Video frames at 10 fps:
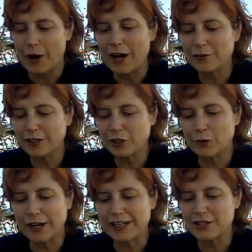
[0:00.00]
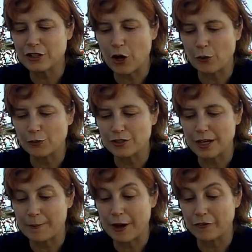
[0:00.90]
Rounded gray
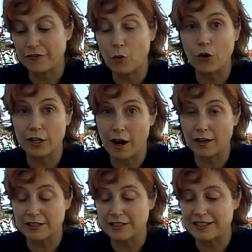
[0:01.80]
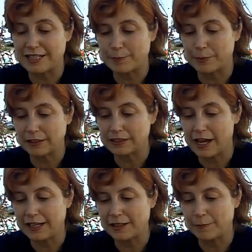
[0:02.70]
stones about 4 yards deep
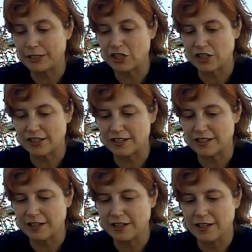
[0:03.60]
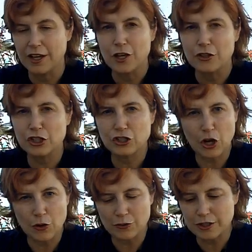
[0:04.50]
line the beaches. The
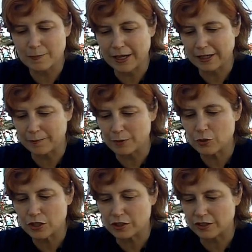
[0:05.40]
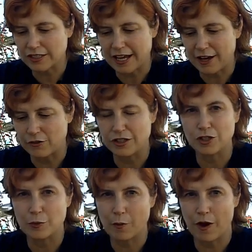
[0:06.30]
stones make musical sounds
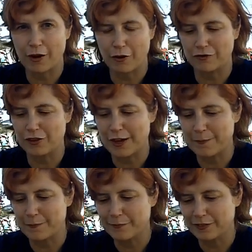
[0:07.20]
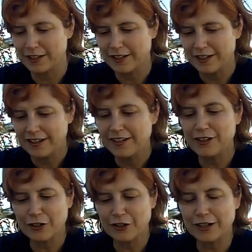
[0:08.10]
as we walk over them.
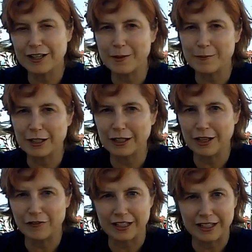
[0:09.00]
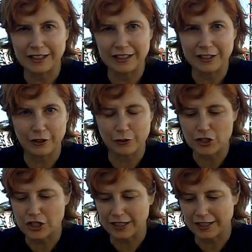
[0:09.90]
Here in the middle of an inland
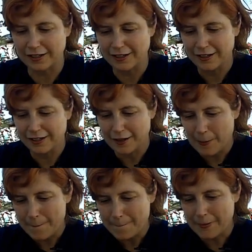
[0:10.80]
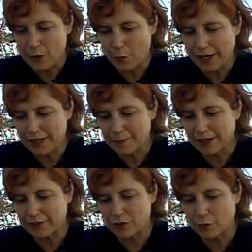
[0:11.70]
ocean, my weight
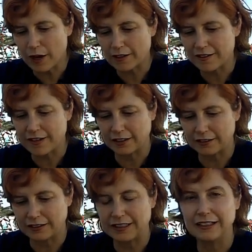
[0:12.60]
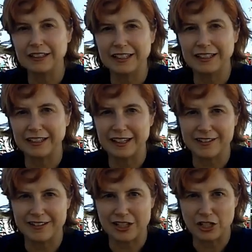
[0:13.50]
makes the rocks settle and clink
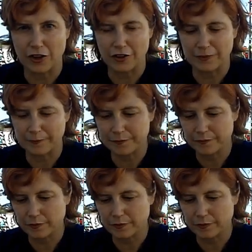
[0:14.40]
against each other.